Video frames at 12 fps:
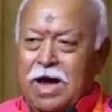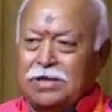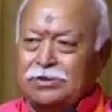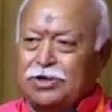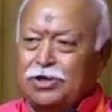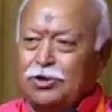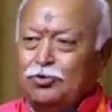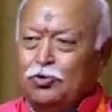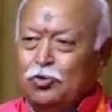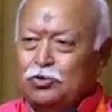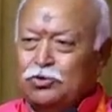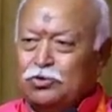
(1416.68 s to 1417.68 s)
As
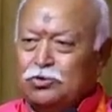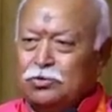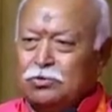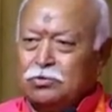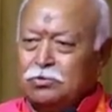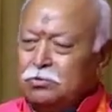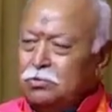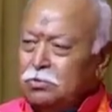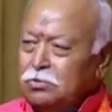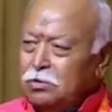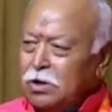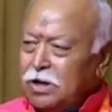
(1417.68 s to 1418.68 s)
Hindus
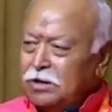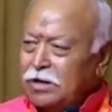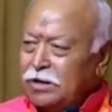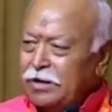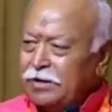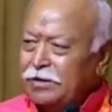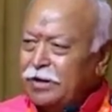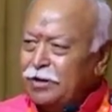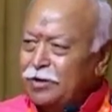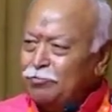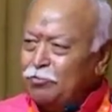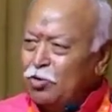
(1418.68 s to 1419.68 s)
are
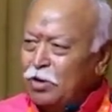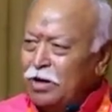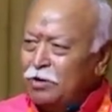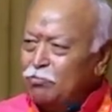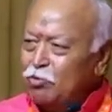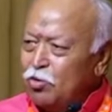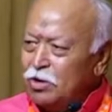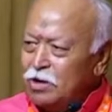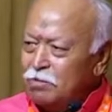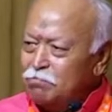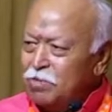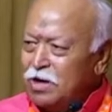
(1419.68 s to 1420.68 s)
connected in more and
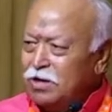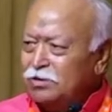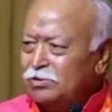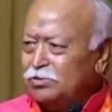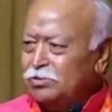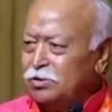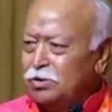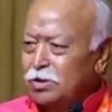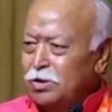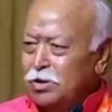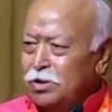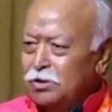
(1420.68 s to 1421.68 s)
more numbers,
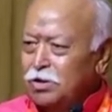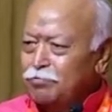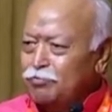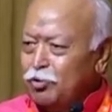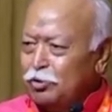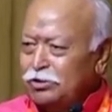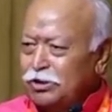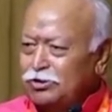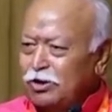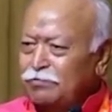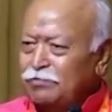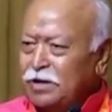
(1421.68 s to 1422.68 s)
the
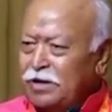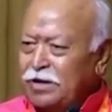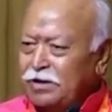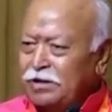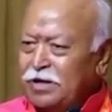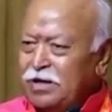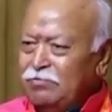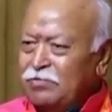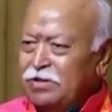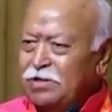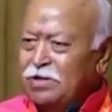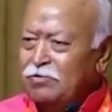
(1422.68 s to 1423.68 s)
process of
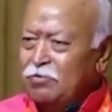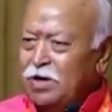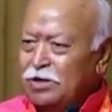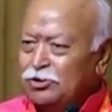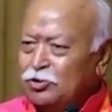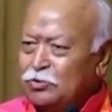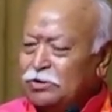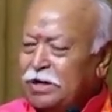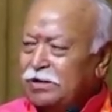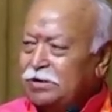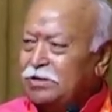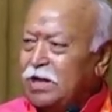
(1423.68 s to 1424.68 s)
connecting with the world
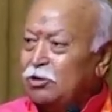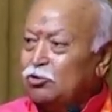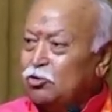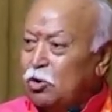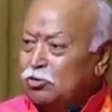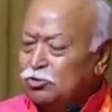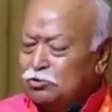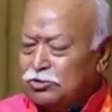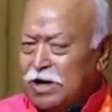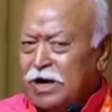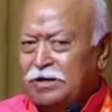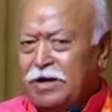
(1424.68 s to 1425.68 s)
society has
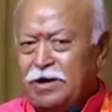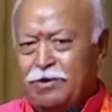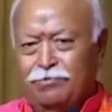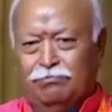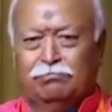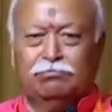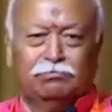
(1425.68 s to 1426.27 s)
also started.